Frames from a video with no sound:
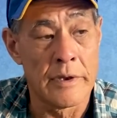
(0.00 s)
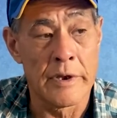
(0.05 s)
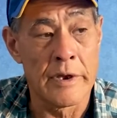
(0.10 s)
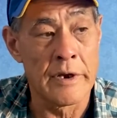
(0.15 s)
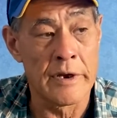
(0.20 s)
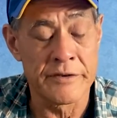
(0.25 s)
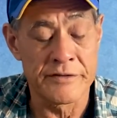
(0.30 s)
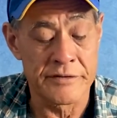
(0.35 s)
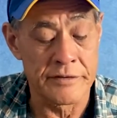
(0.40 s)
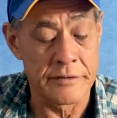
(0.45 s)

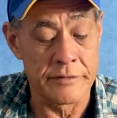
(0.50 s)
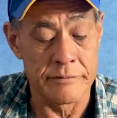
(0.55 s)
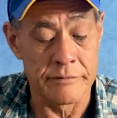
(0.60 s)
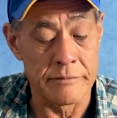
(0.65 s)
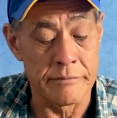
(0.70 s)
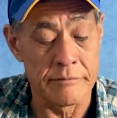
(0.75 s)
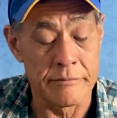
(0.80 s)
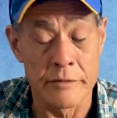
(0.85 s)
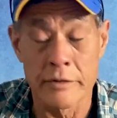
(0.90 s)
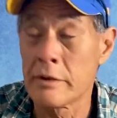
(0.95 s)
And I said,
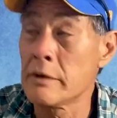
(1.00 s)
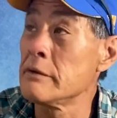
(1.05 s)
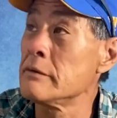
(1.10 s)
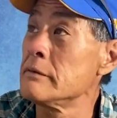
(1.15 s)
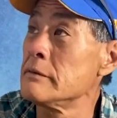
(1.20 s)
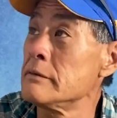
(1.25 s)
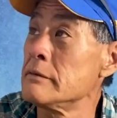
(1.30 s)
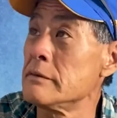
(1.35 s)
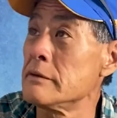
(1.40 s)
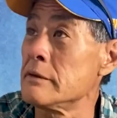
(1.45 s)
well,
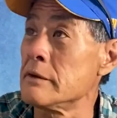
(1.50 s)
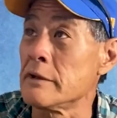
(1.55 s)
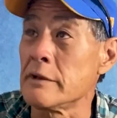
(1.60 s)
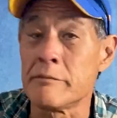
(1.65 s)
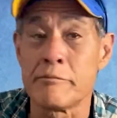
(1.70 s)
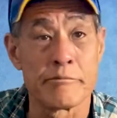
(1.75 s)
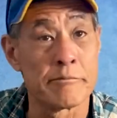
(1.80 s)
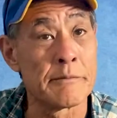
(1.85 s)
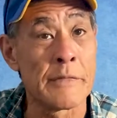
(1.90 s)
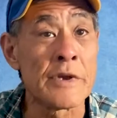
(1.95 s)
it
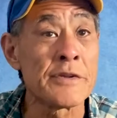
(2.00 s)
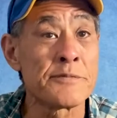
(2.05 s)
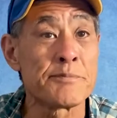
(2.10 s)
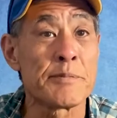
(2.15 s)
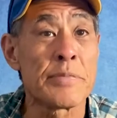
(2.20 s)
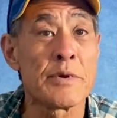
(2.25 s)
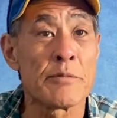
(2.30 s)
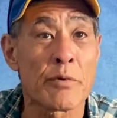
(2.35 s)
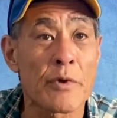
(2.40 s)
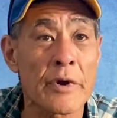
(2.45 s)

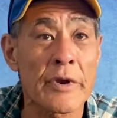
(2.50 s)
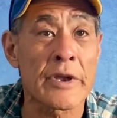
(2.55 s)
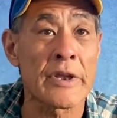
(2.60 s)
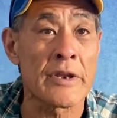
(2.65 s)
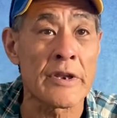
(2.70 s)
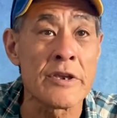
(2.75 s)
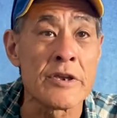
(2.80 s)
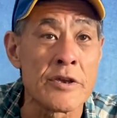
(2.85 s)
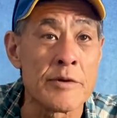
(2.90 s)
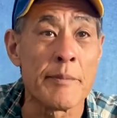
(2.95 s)
must be
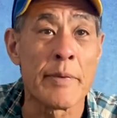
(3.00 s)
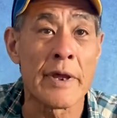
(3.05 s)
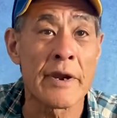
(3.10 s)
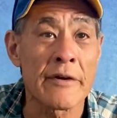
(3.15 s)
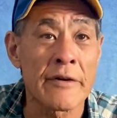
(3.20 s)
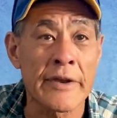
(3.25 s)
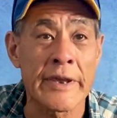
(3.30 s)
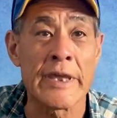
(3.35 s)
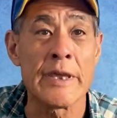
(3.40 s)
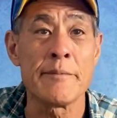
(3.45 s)
working. You
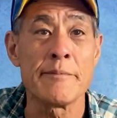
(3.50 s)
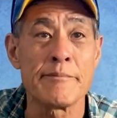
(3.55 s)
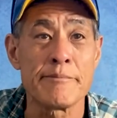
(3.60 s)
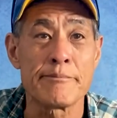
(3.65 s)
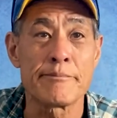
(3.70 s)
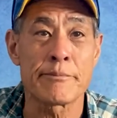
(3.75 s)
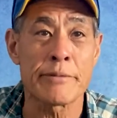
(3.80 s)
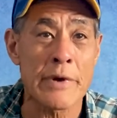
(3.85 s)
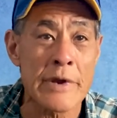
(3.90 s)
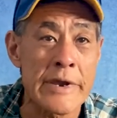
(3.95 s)
better keep
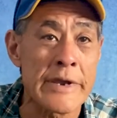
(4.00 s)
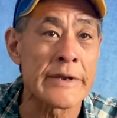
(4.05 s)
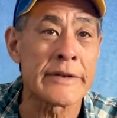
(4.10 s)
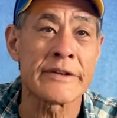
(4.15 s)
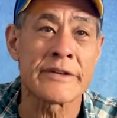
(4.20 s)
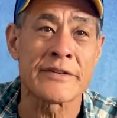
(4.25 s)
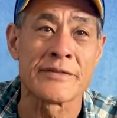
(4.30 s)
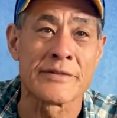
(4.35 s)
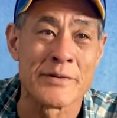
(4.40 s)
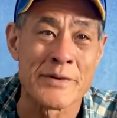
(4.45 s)

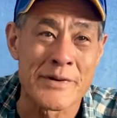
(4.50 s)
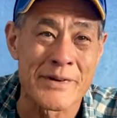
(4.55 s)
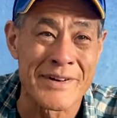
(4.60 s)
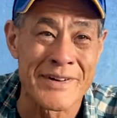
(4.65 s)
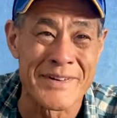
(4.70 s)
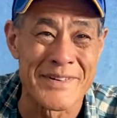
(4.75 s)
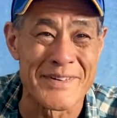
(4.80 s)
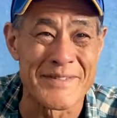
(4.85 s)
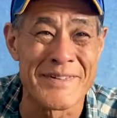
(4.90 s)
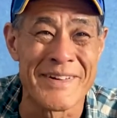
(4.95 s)
praying to him.